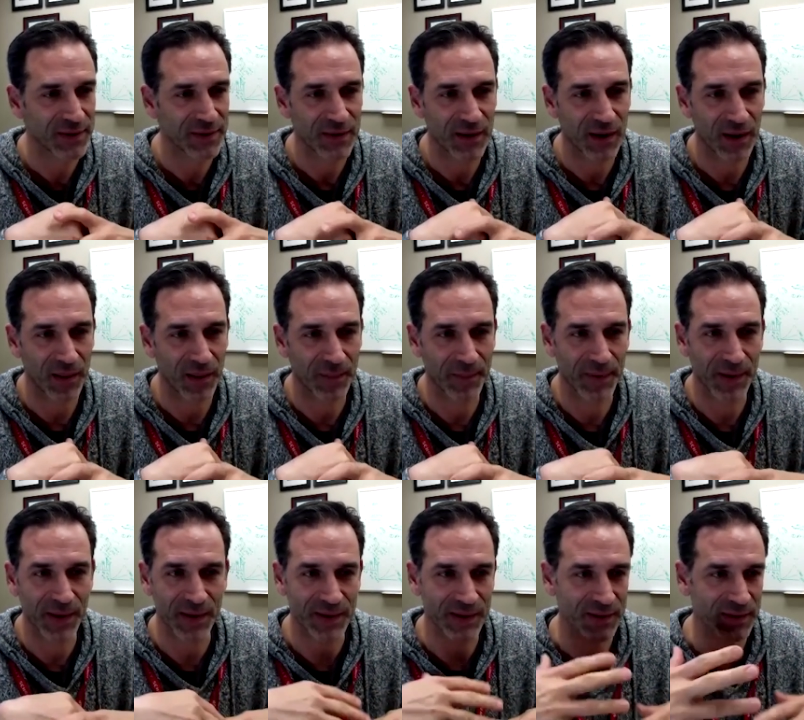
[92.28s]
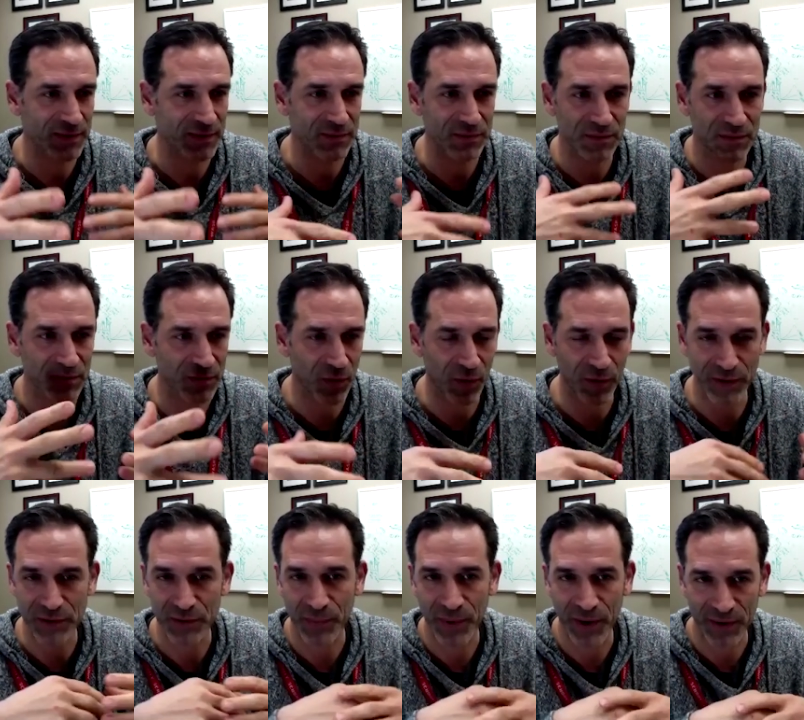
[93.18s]
um, any
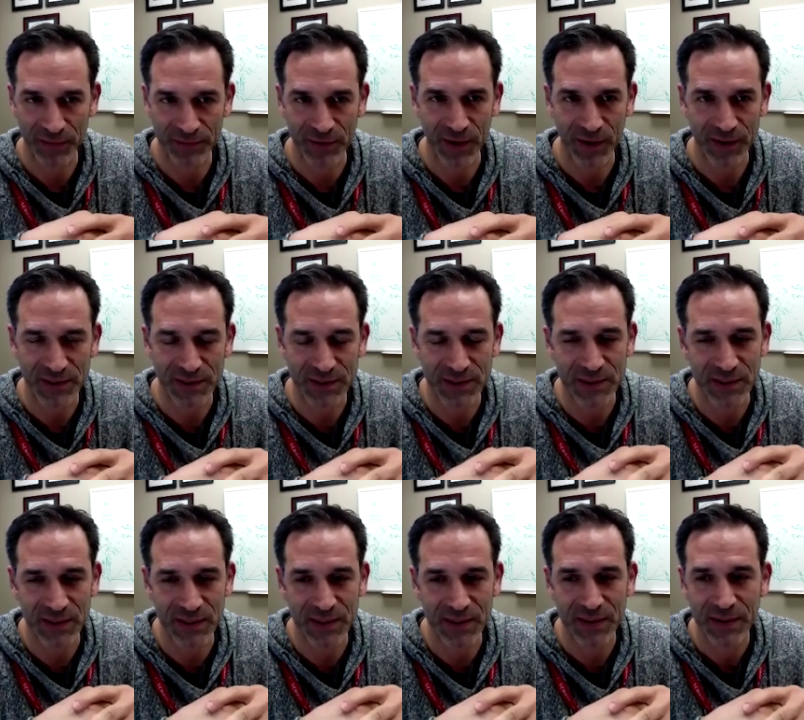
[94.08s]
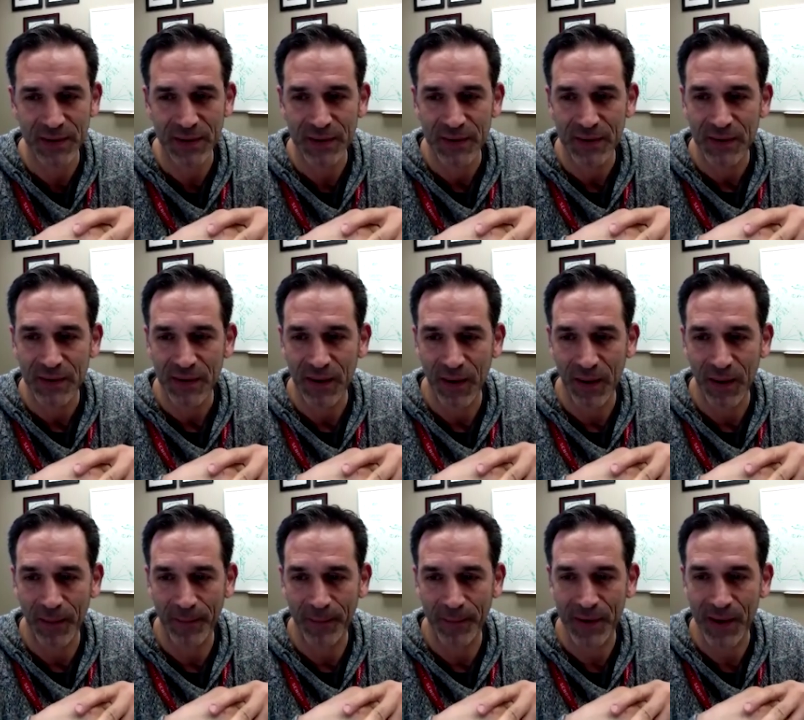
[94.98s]
large amount of toxicity.
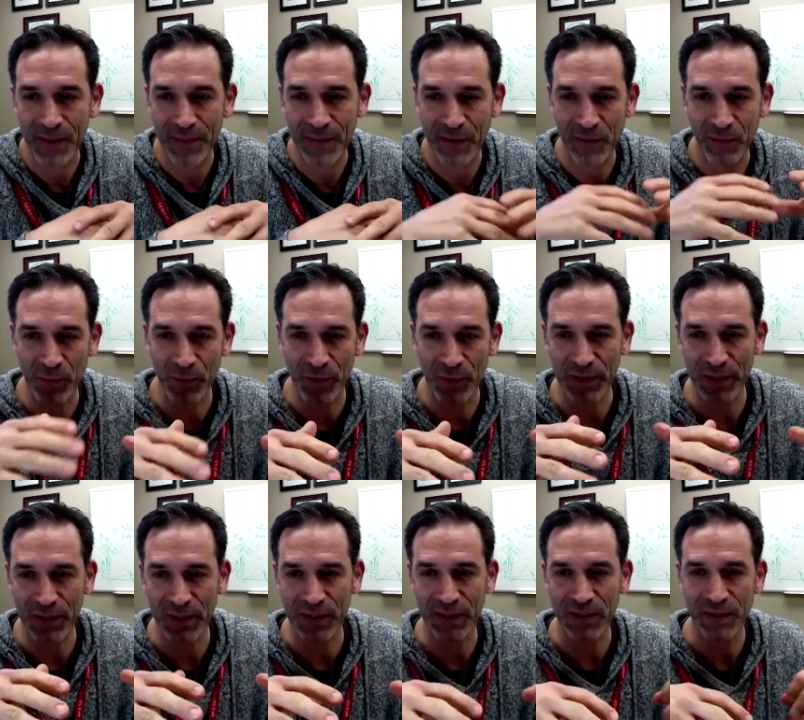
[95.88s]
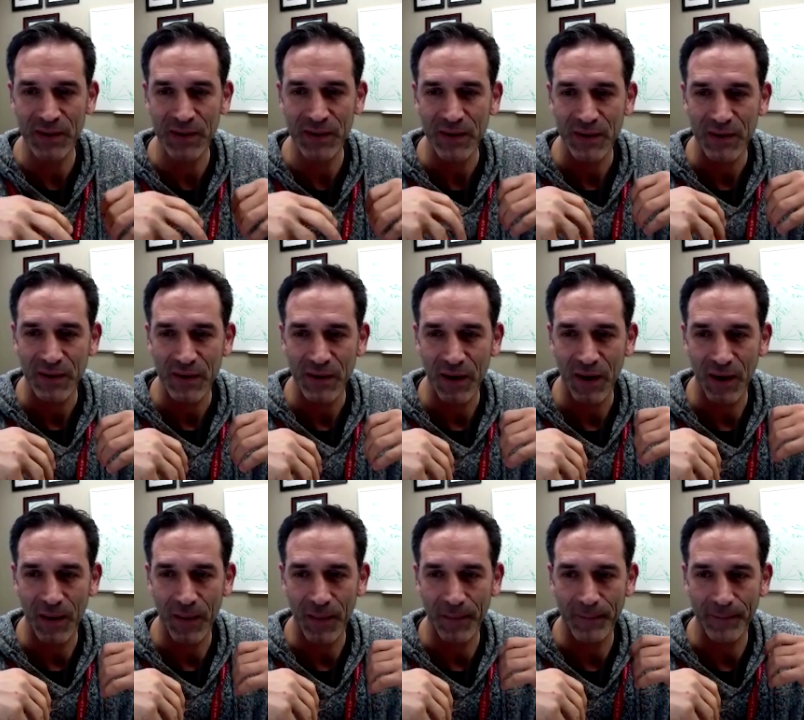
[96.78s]
Um, and then really,
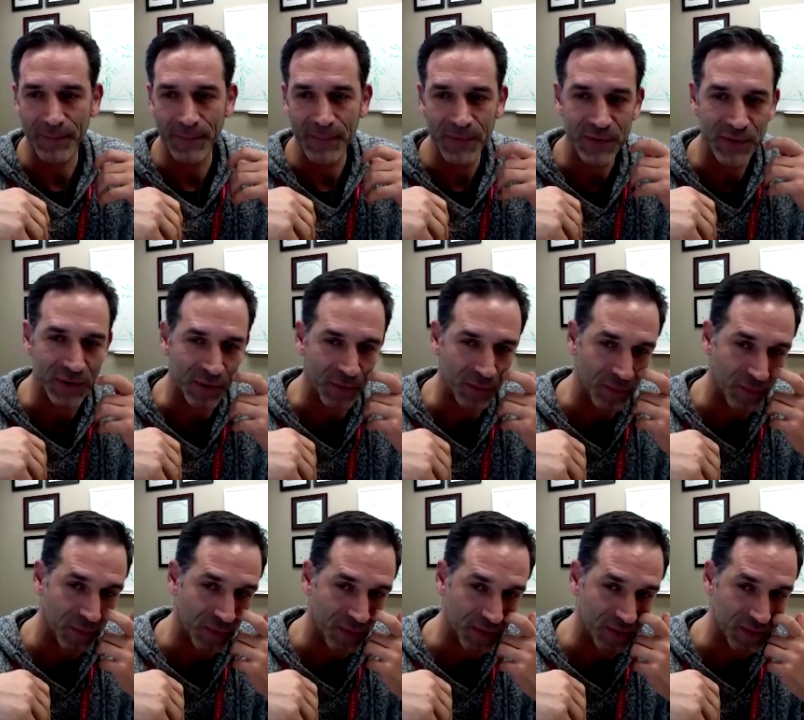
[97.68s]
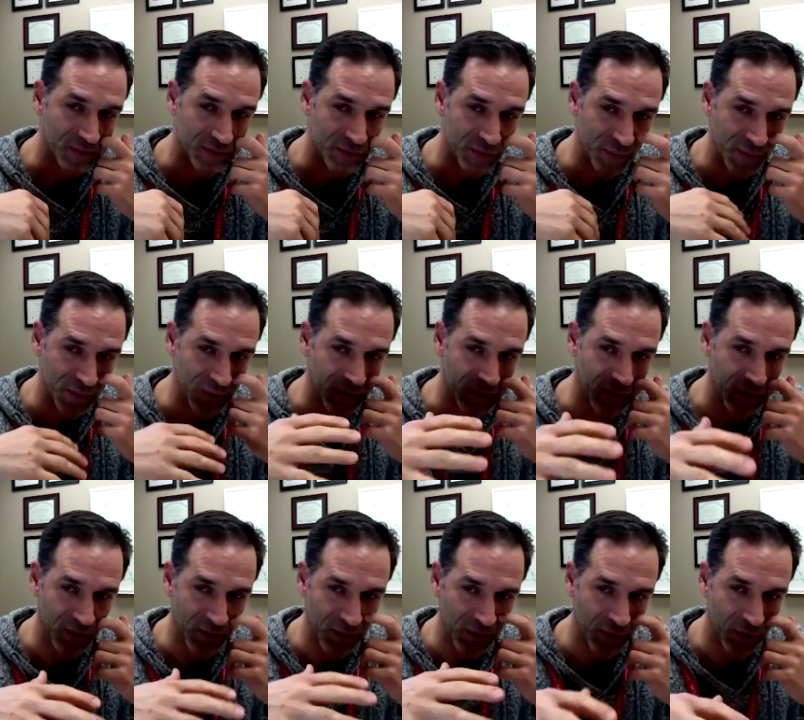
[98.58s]
um, you know, doing a,
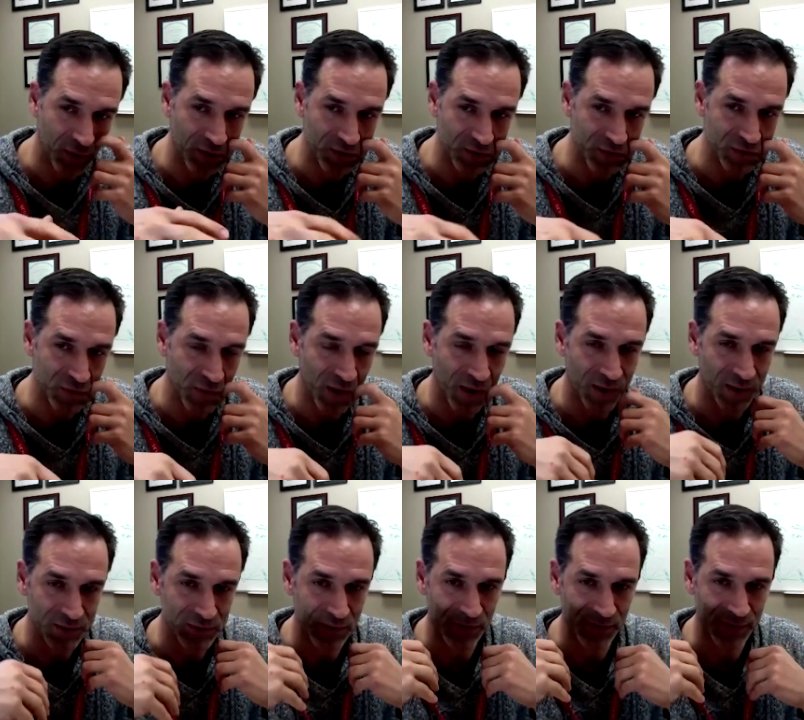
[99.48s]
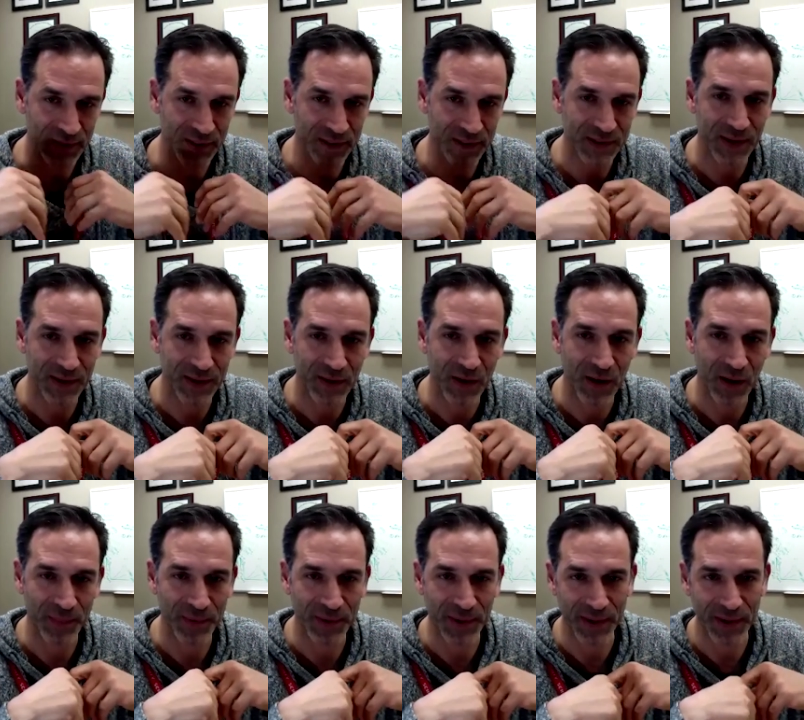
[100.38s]
a, larger trial to look at the
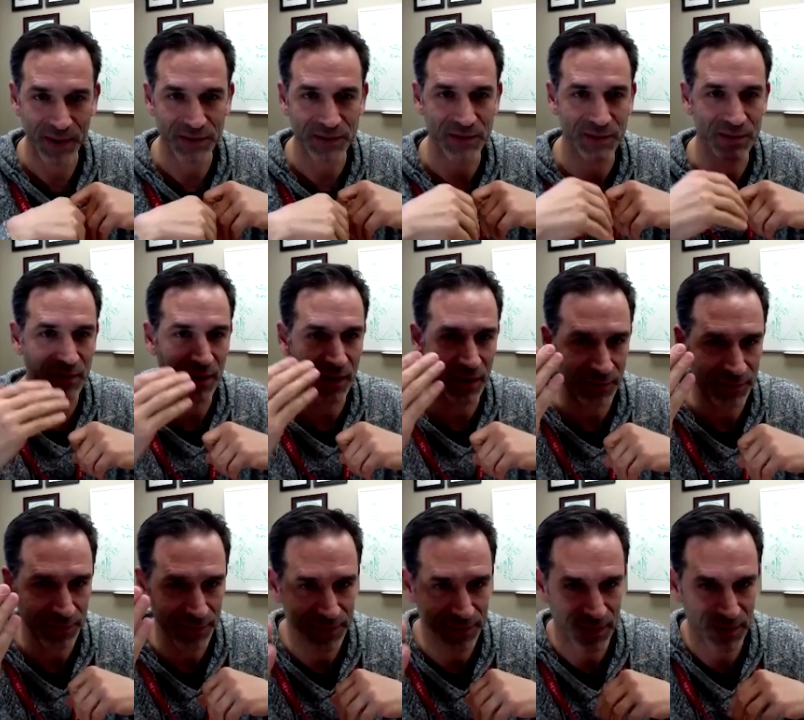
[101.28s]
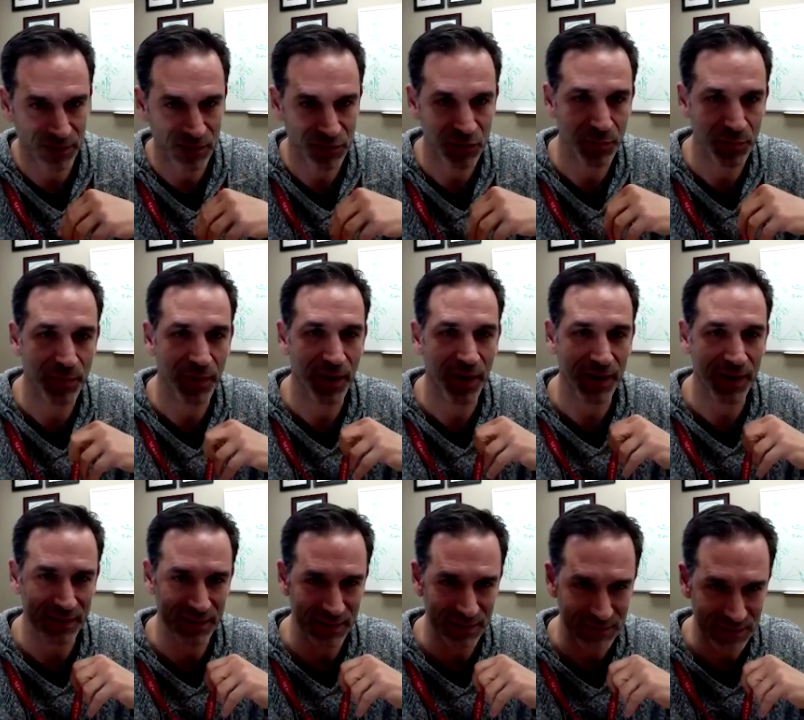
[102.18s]
combination IL-15
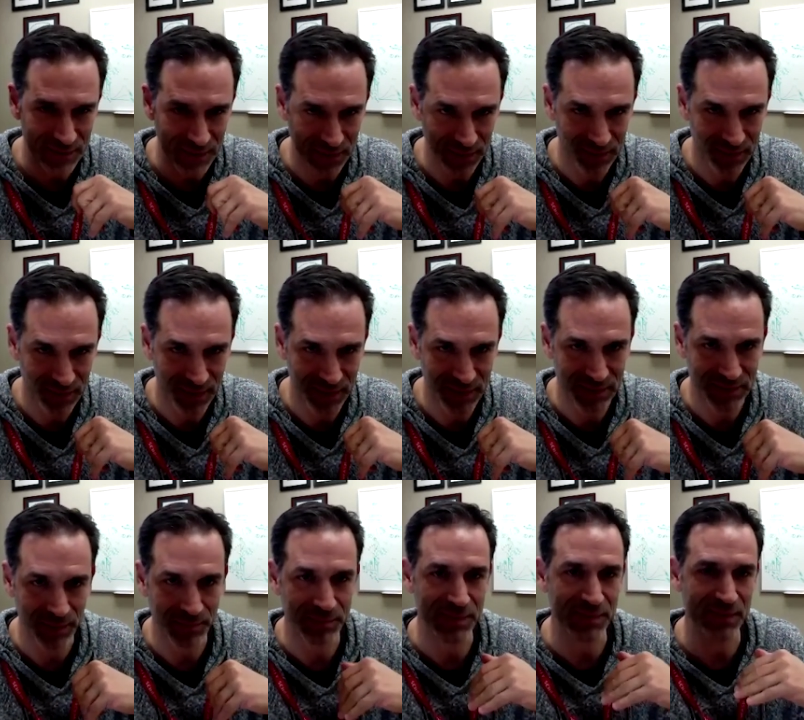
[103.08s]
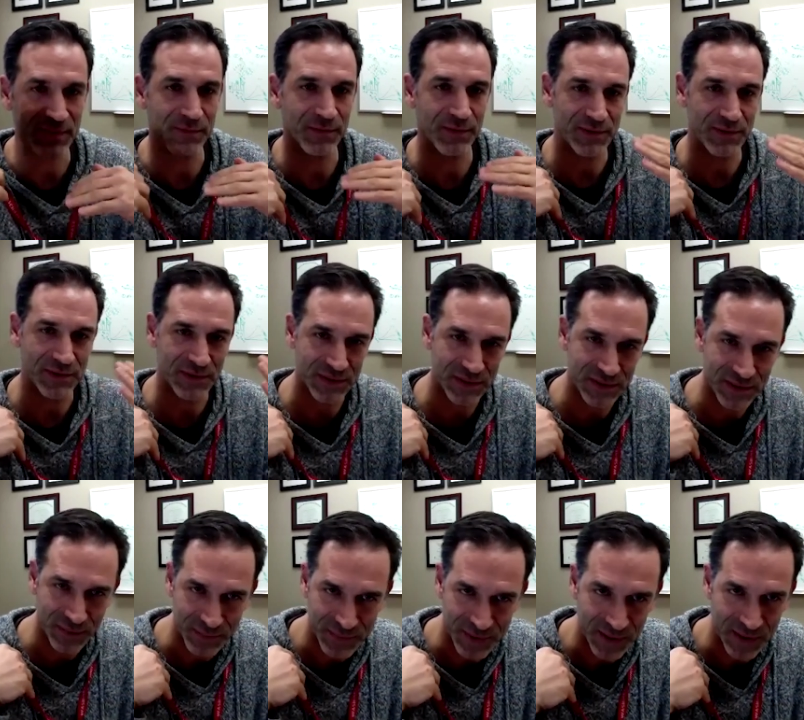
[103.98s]
superagonist and, and sip t versus
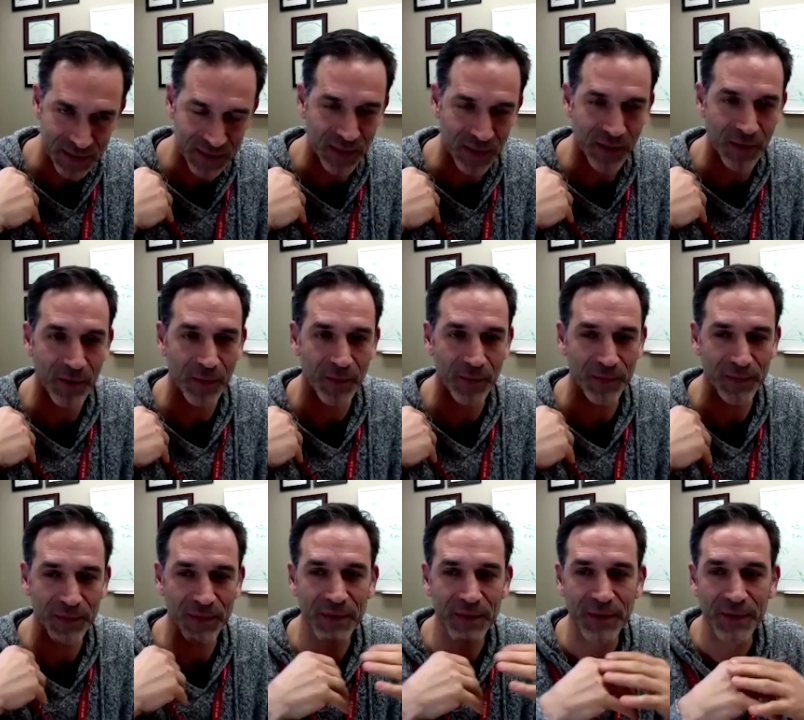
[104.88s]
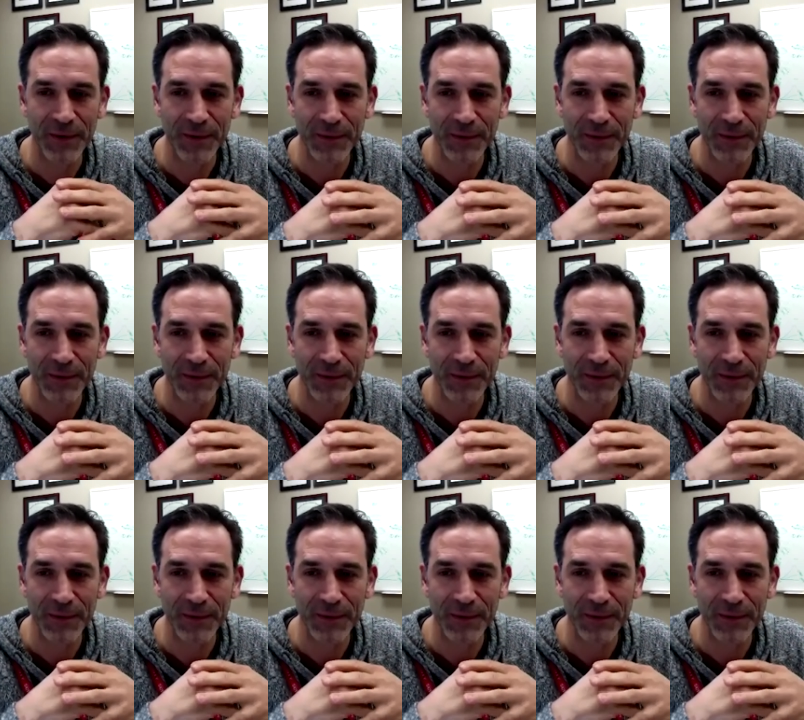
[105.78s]
sip t alone.